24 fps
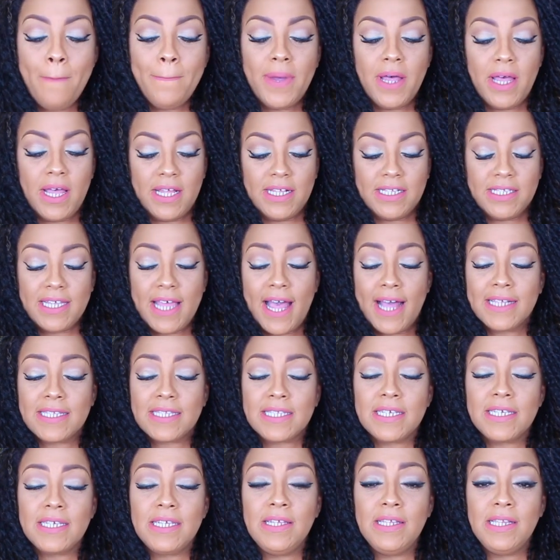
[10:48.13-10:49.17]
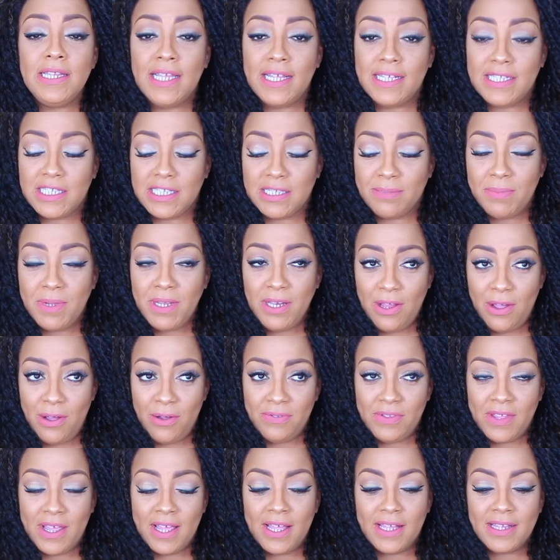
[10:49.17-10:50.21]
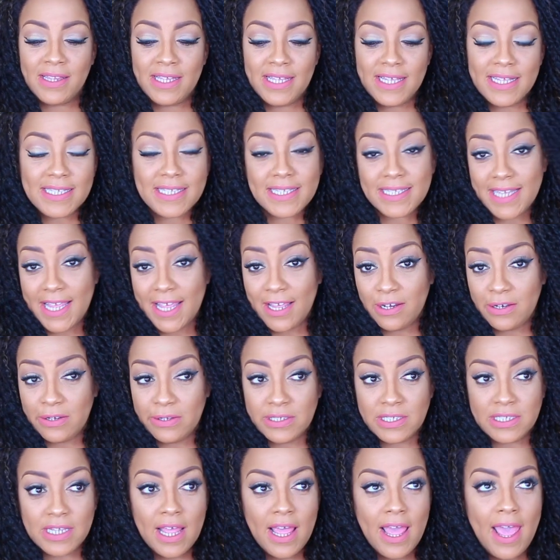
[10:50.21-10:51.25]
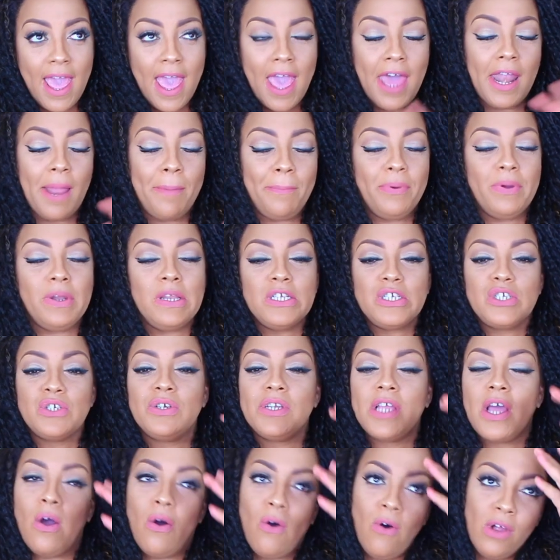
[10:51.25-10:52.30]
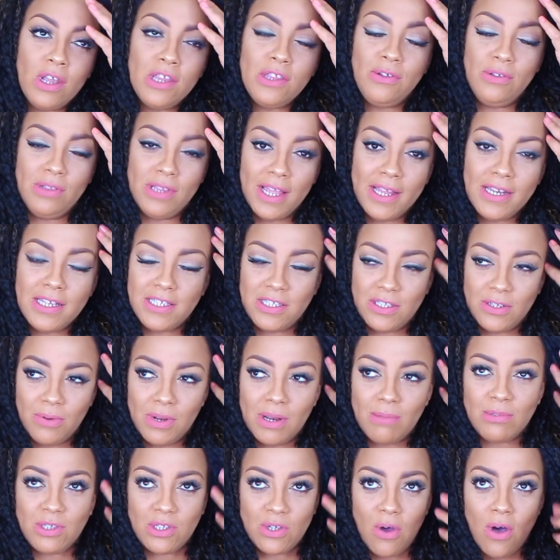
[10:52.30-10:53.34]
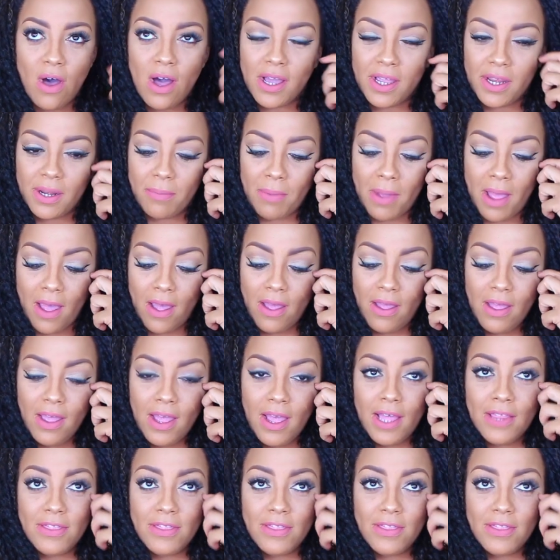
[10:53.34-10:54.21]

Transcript: But Tati lets me know that these sandals, and I'm pretty sure that all of you ladies know what I'm talking about.